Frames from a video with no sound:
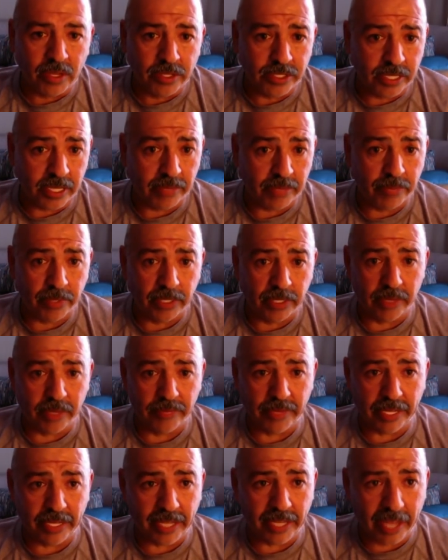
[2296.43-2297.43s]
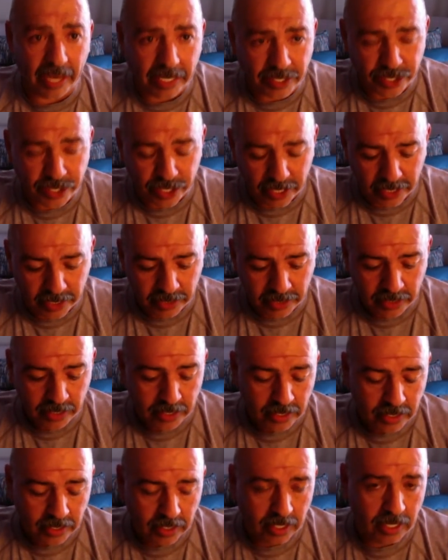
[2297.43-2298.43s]
Steve went on vacation.
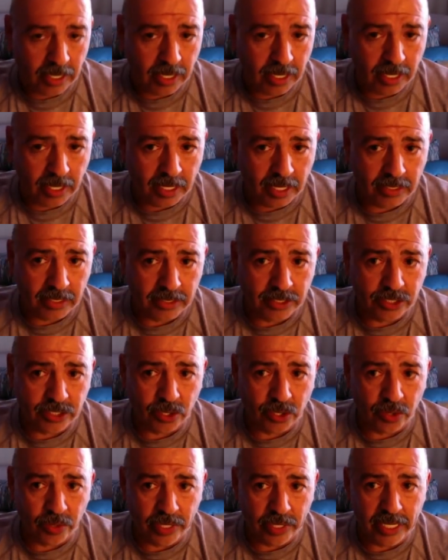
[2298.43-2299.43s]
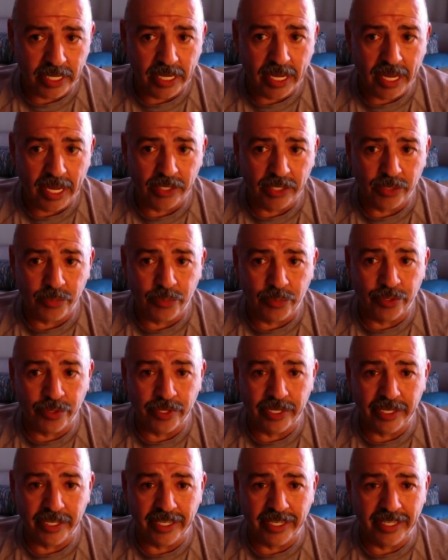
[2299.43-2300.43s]
So he had to
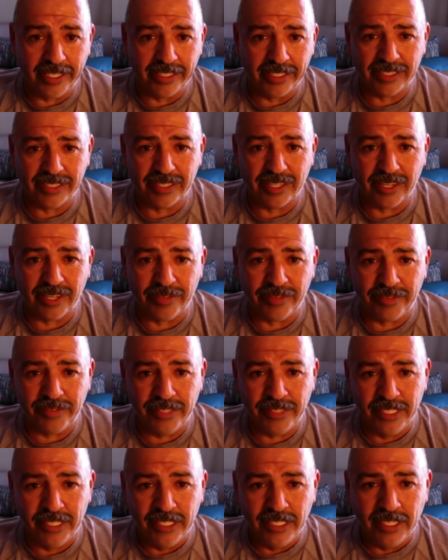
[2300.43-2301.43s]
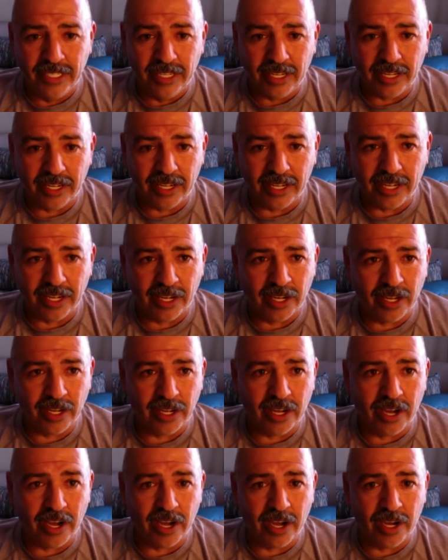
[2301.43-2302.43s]
put his stuff
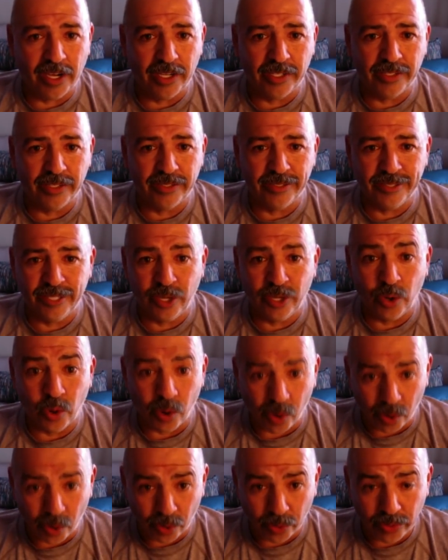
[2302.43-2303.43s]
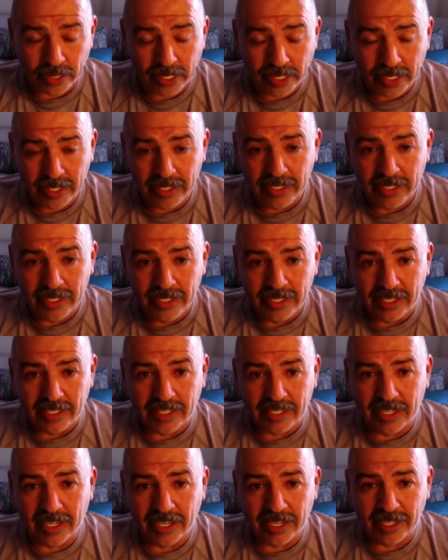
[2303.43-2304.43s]
on hold.
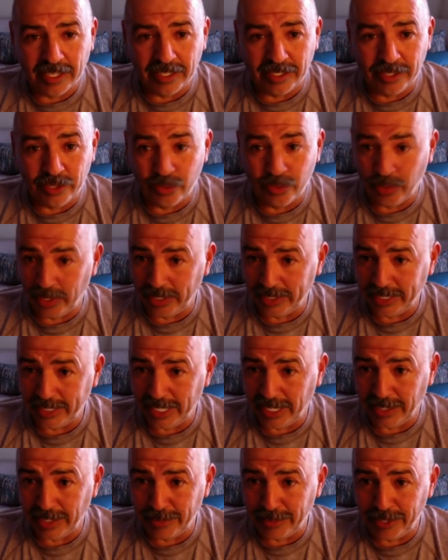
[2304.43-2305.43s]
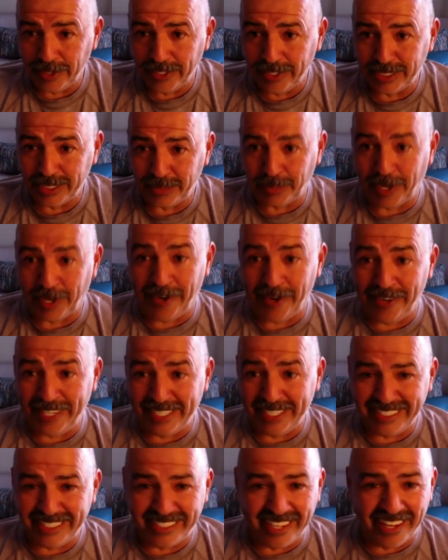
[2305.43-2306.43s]
You want to tell him your
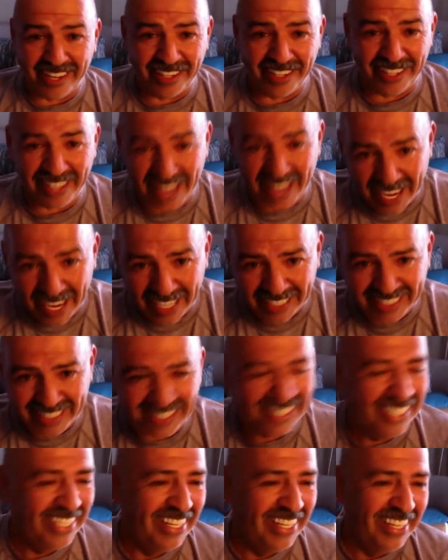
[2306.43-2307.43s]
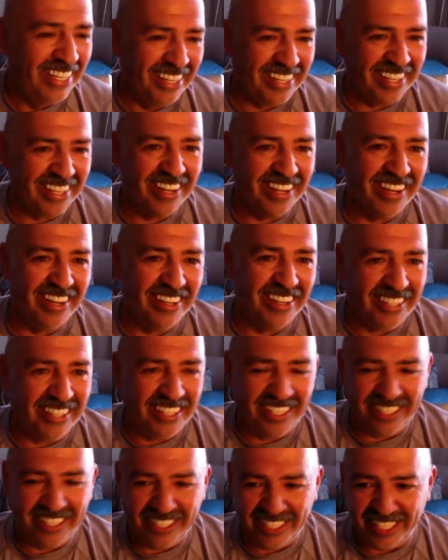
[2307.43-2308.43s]
experience on that?
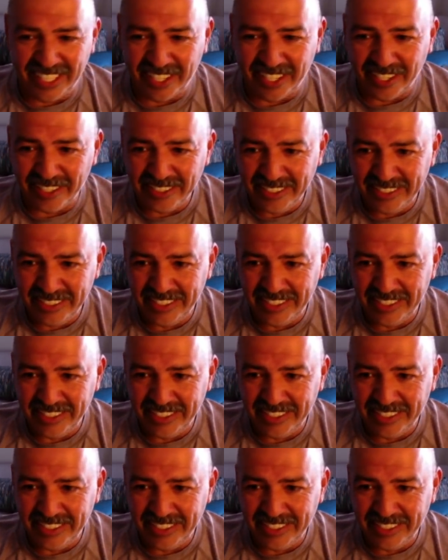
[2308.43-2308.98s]
You know?